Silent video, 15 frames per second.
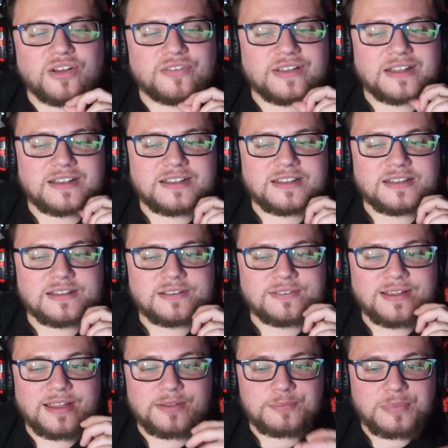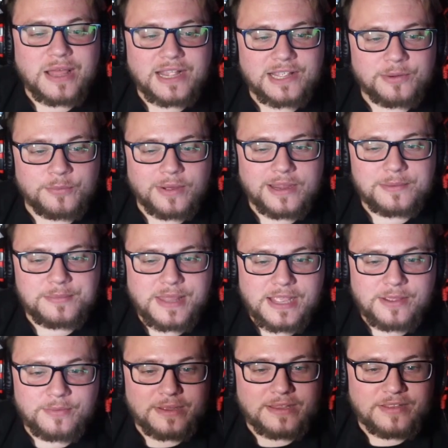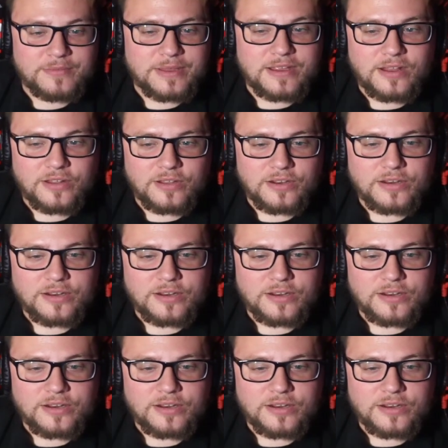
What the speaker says: it. Wait, black and white, give me color.